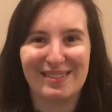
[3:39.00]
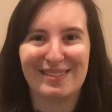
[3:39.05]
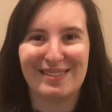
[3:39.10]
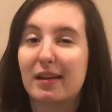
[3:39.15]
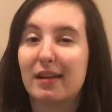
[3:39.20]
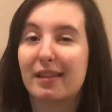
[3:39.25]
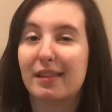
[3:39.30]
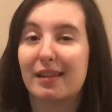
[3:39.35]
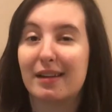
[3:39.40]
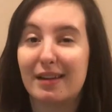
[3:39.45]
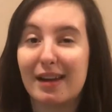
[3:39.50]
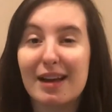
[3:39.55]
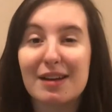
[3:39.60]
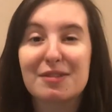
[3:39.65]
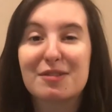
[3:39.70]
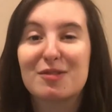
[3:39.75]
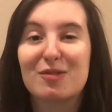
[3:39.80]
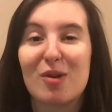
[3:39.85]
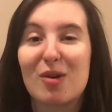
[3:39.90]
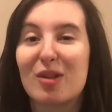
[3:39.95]
The
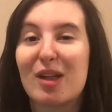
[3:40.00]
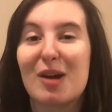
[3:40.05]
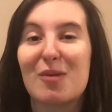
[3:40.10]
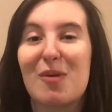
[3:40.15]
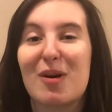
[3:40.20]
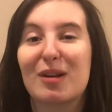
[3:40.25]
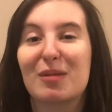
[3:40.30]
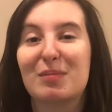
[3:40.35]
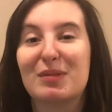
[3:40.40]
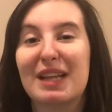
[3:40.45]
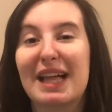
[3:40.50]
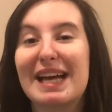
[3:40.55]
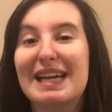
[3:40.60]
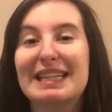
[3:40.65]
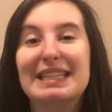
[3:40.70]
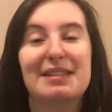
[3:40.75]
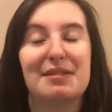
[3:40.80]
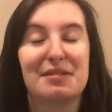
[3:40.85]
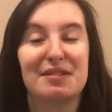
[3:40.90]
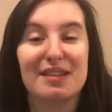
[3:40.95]
next role I want to play
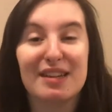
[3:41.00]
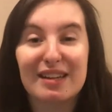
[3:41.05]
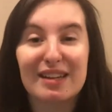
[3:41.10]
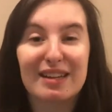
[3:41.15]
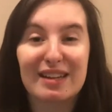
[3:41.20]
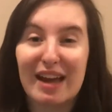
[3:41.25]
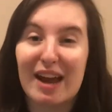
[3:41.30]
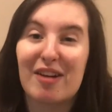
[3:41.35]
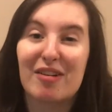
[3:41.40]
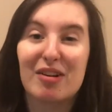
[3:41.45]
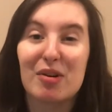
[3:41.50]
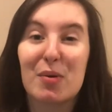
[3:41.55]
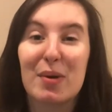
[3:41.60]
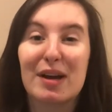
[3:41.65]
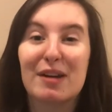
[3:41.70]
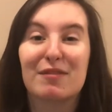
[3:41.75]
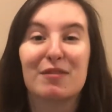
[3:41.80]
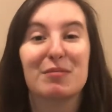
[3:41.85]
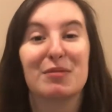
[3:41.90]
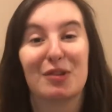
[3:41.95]
is Nick Carraway
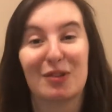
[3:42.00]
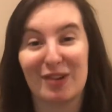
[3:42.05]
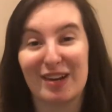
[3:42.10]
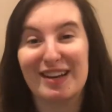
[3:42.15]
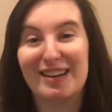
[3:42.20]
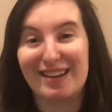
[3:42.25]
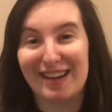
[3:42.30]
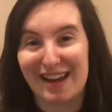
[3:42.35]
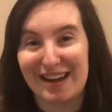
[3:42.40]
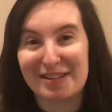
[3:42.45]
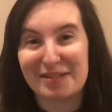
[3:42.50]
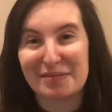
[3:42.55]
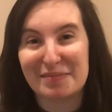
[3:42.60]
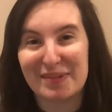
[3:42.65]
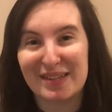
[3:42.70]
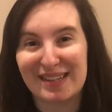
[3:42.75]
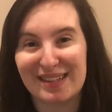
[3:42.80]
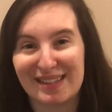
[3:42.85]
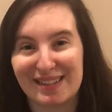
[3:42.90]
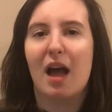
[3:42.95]
from The Great
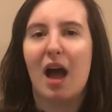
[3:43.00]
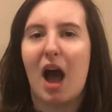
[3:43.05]
Gatsby.